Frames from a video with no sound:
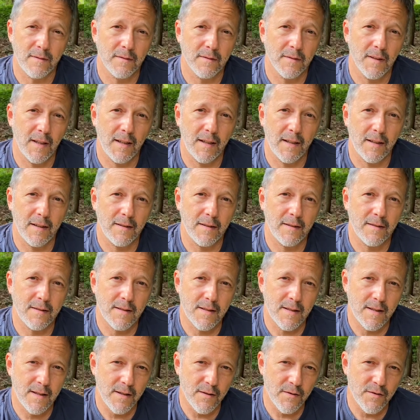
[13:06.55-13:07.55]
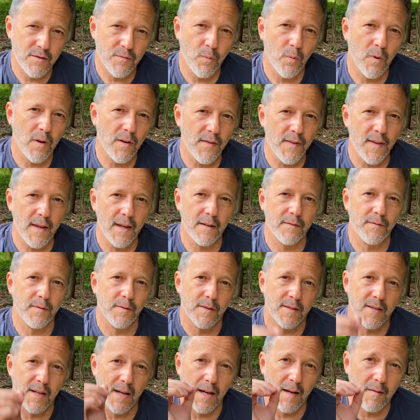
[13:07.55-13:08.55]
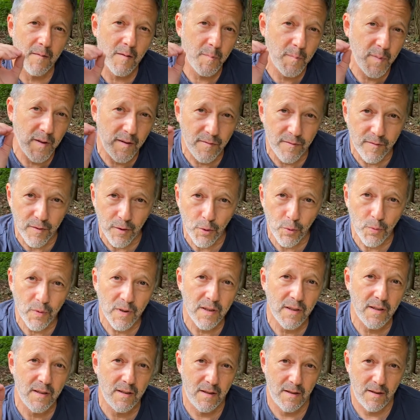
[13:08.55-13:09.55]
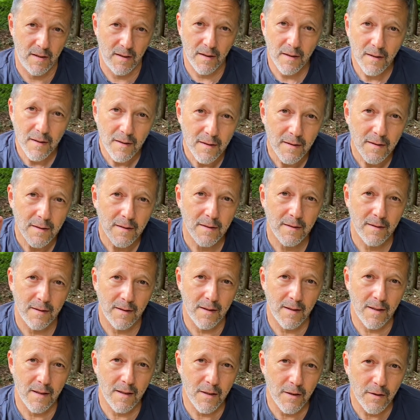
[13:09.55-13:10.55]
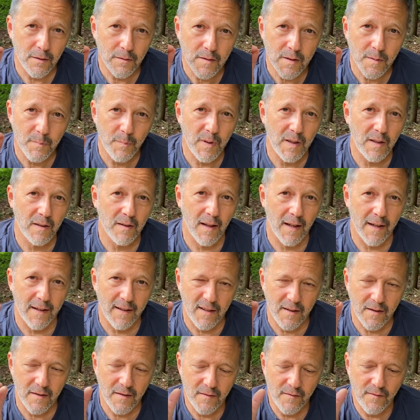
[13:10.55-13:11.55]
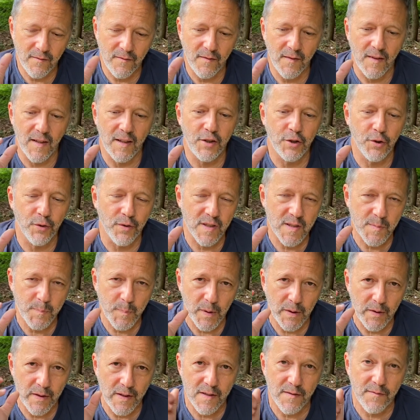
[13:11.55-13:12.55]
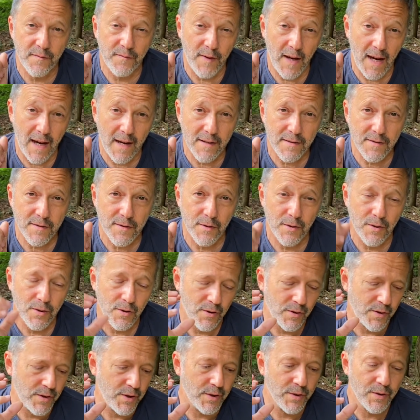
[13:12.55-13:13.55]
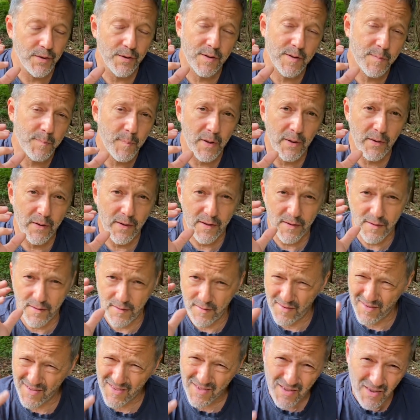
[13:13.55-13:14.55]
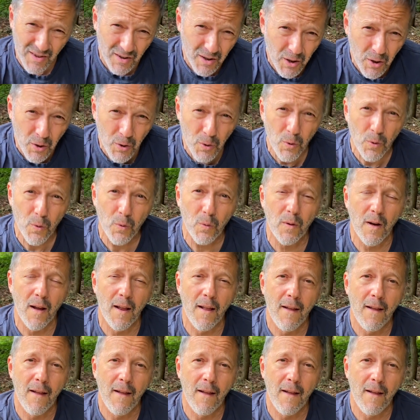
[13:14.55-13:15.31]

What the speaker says: Like there's one thing for time to be fluid, to be like your experience faster or your experience is slow.